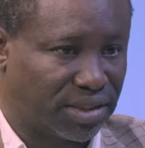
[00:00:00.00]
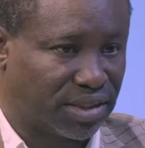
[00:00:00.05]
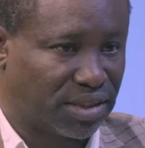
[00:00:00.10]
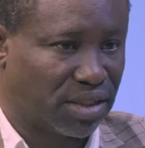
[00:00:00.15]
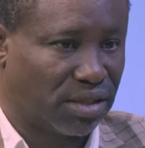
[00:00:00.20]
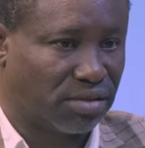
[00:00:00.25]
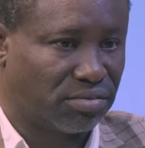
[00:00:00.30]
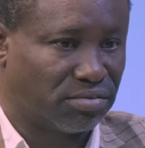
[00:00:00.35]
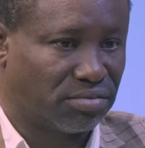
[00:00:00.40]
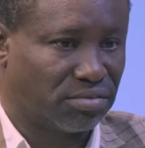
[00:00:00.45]

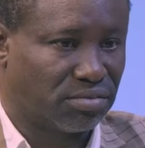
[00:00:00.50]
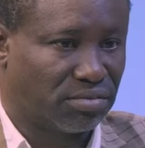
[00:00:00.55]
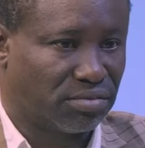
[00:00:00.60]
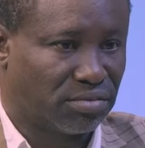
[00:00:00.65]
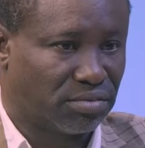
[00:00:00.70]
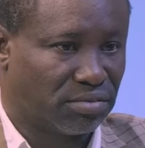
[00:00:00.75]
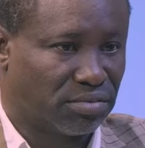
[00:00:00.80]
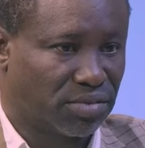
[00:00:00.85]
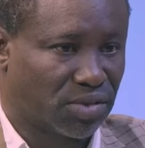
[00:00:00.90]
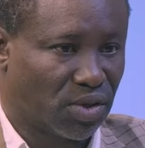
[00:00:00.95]
gel.
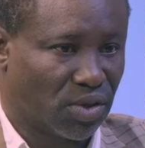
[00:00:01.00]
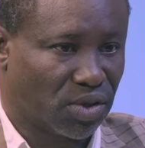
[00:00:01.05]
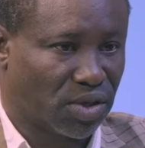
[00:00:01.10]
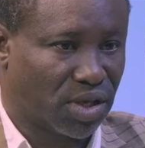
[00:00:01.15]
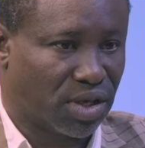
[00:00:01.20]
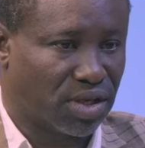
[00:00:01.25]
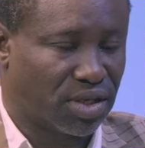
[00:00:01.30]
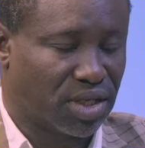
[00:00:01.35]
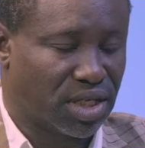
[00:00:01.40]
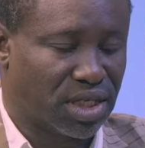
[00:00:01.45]

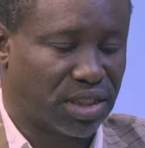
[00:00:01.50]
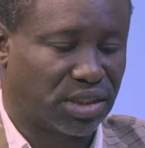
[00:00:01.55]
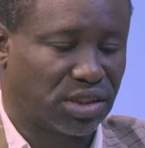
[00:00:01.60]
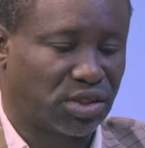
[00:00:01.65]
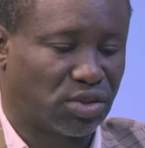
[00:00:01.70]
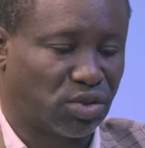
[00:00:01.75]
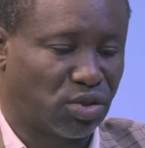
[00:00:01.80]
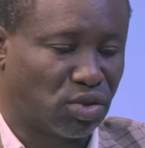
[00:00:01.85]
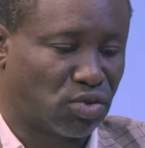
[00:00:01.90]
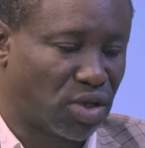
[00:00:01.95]
Okay, it's
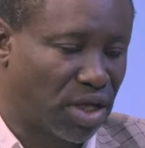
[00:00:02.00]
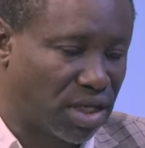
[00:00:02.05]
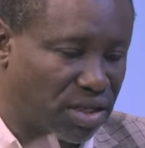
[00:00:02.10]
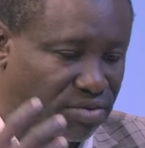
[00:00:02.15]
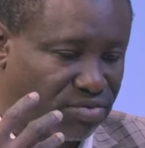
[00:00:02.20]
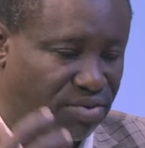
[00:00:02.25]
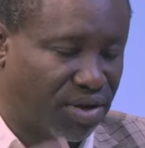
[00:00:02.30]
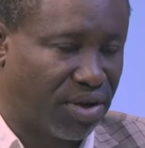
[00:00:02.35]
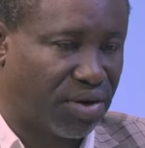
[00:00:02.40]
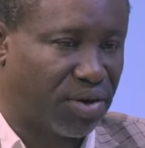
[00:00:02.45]
usually
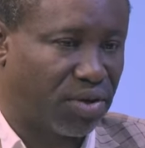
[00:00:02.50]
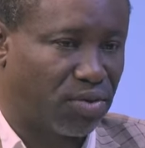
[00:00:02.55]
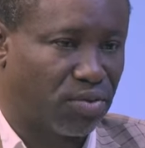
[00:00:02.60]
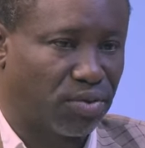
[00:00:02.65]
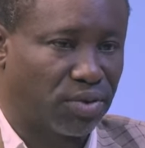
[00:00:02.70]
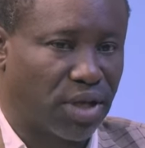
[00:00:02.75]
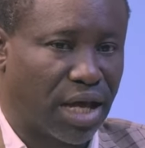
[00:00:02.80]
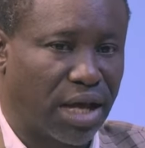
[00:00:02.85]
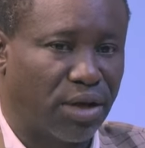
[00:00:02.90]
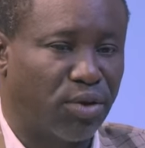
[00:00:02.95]
very good.
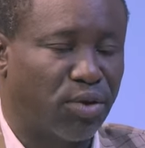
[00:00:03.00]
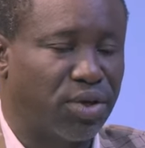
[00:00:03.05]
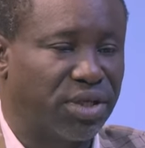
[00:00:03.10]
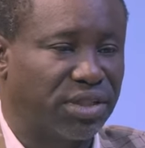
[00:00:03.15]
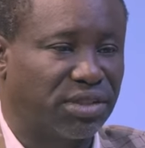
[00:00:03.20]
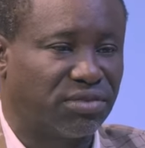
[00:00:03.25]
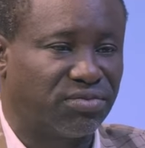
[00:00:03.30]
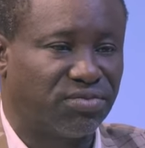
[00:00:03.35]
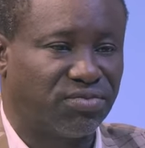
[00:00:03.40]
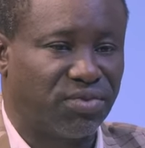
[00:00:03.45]
Aloe
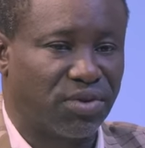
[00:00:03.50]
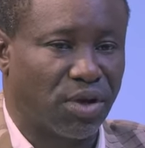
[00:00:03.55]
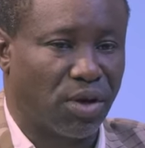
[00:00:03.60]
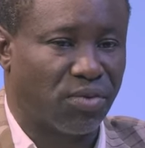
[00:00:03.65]
is uh,